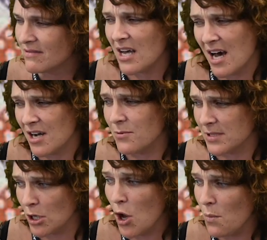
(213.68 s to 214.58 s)
The hug
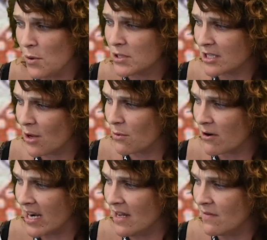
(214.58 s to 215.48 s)
was a lot more
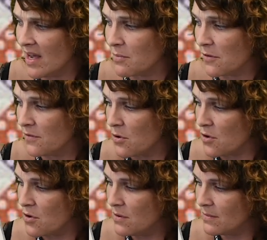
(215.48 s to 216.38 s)
slobbery than
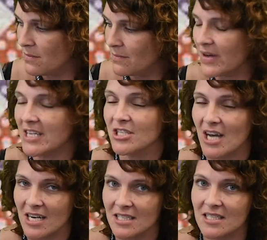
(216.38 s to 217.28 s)
before, but
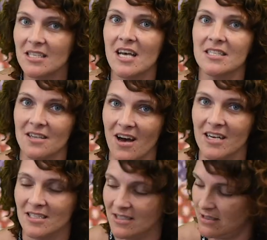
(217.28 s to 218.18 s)
just as
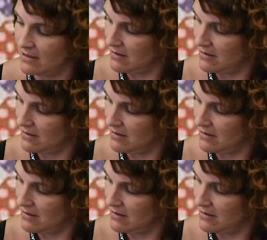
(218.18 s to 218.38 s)
nice.